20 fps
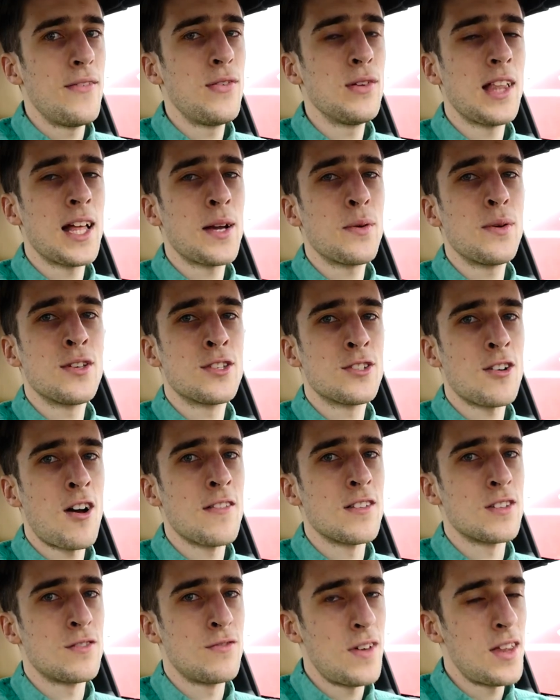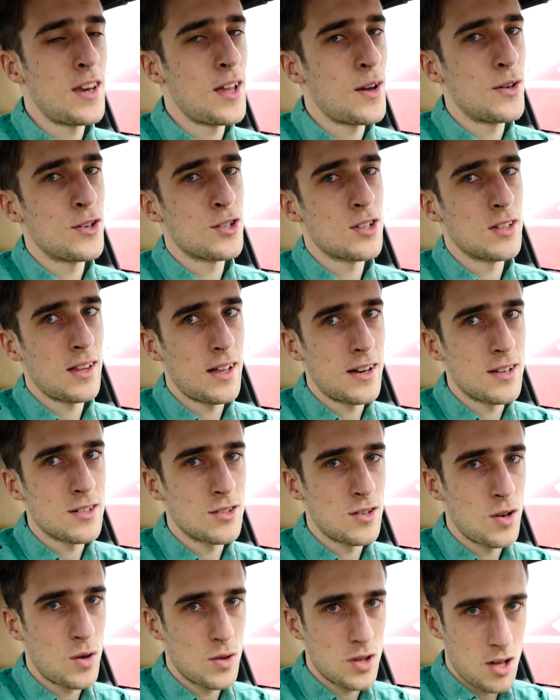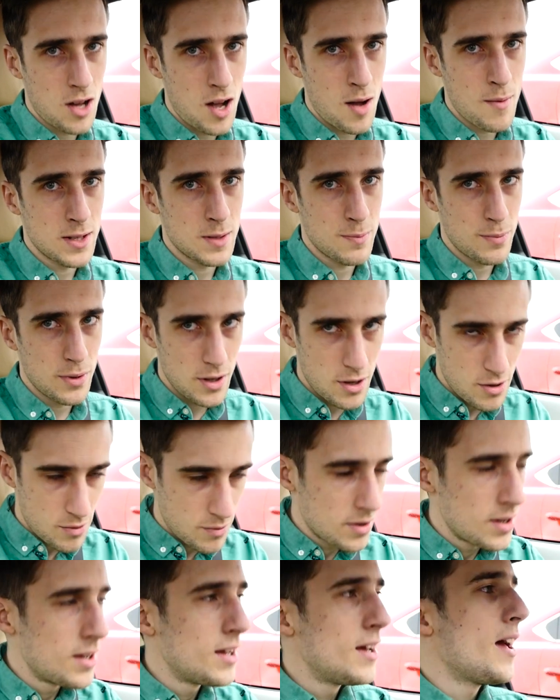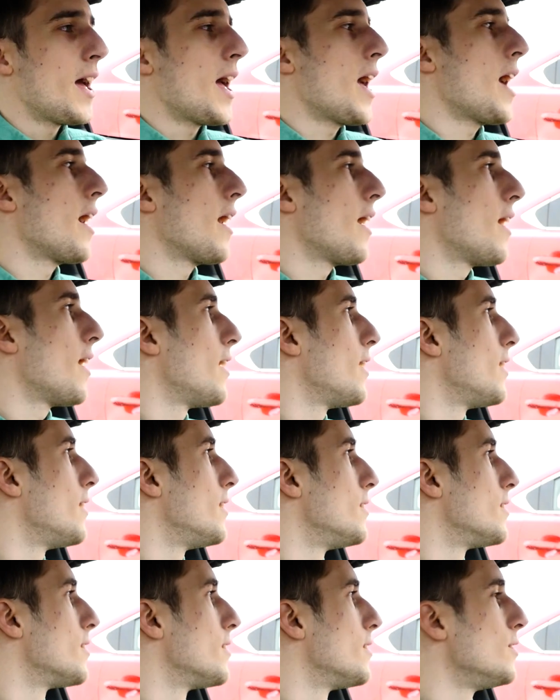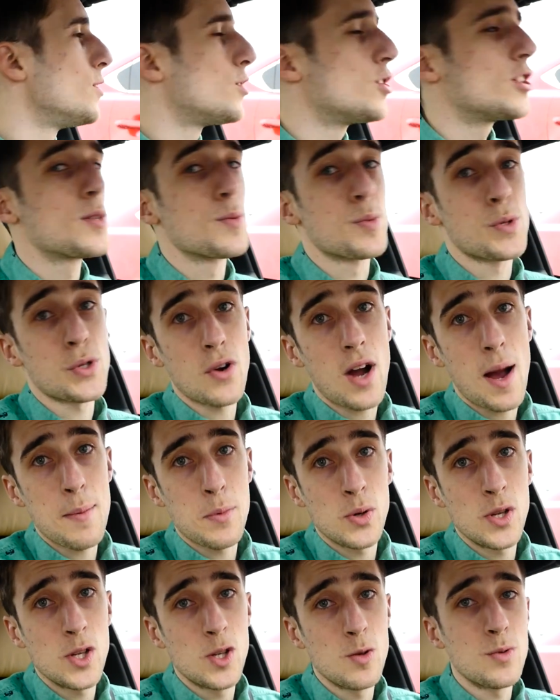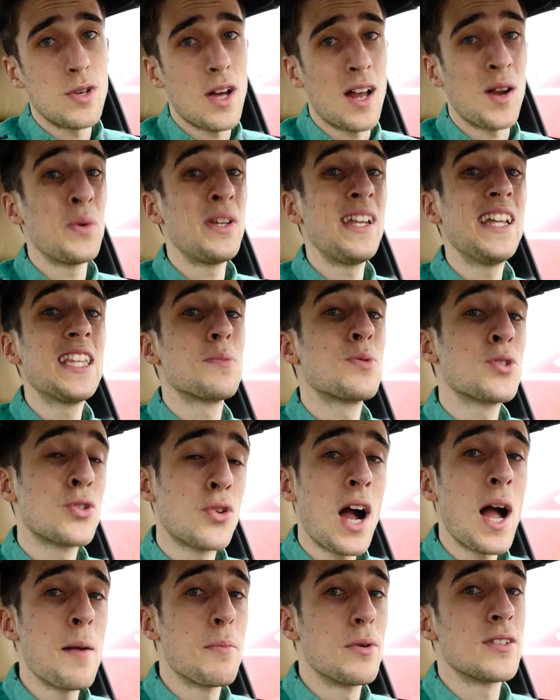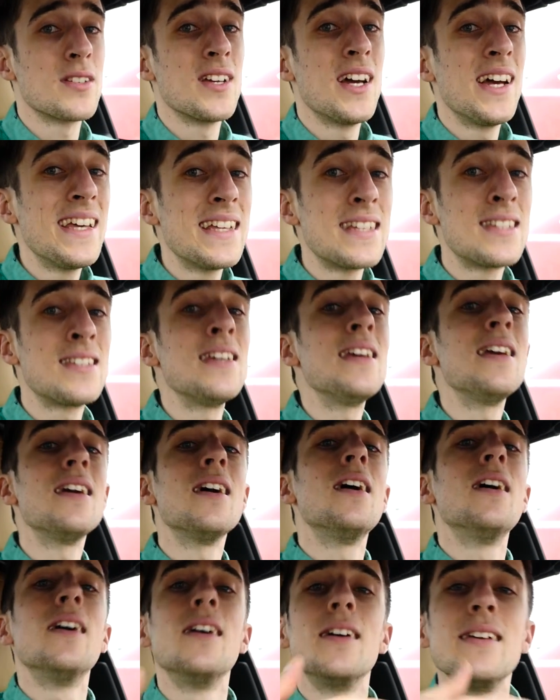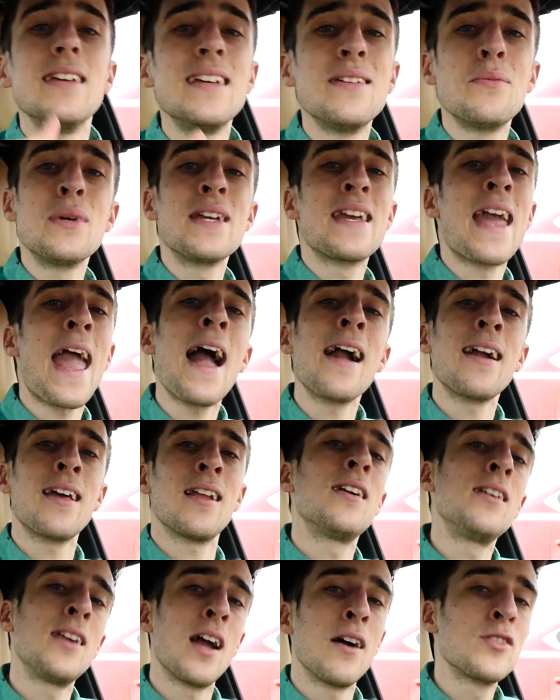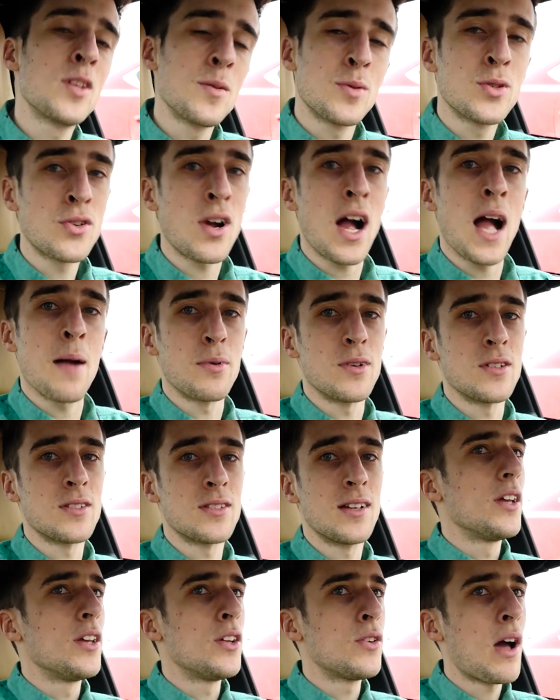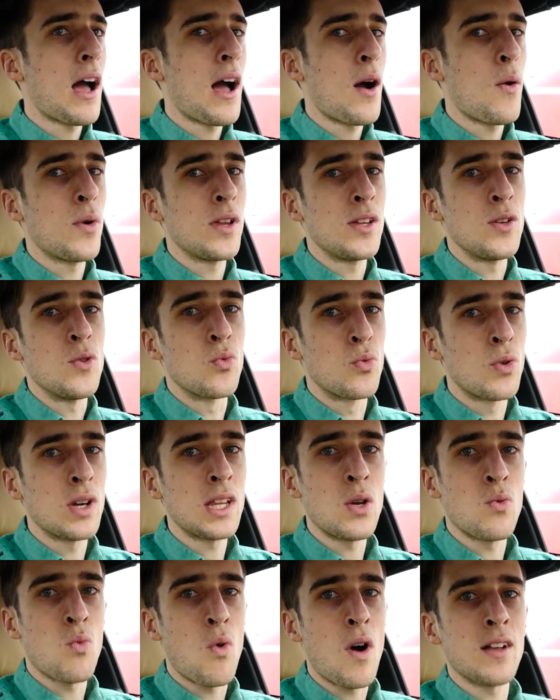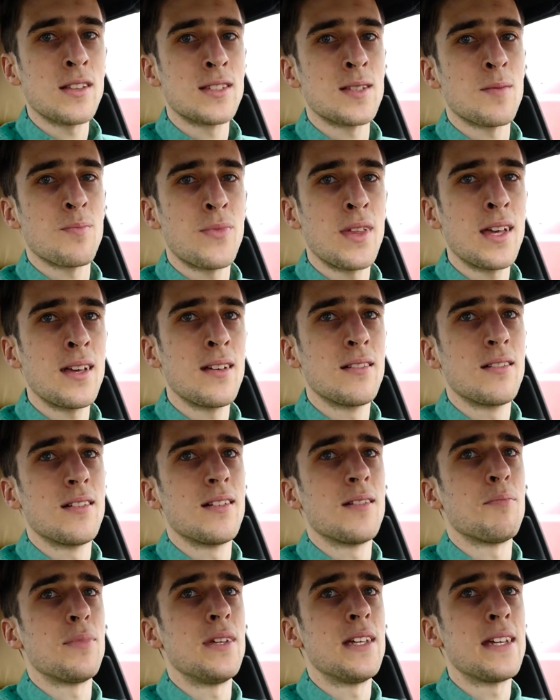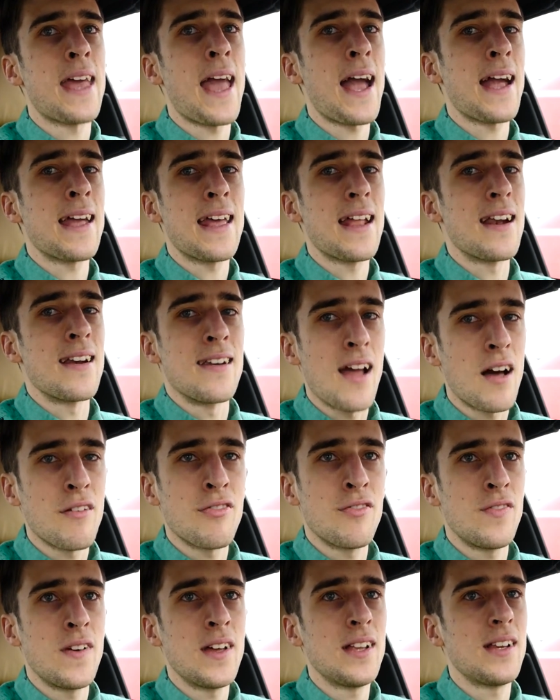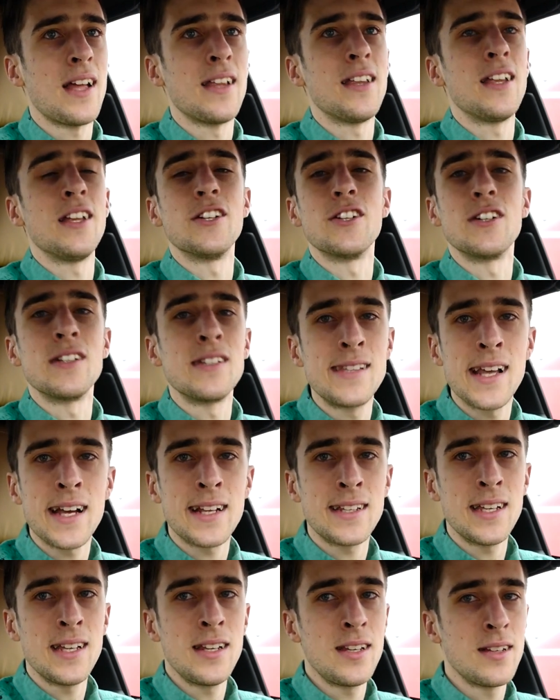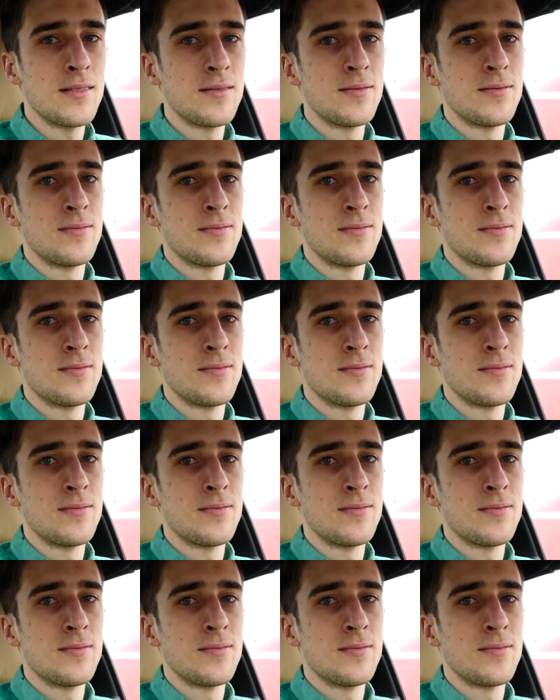If you like what you saw in this video, you should let us know in the comments below. And you should subscribe to our YouTube channel. We need subscribers. You see, we can't get enough subscribers. You know how when you really want something, but you can't get enough of it and then you're addicted?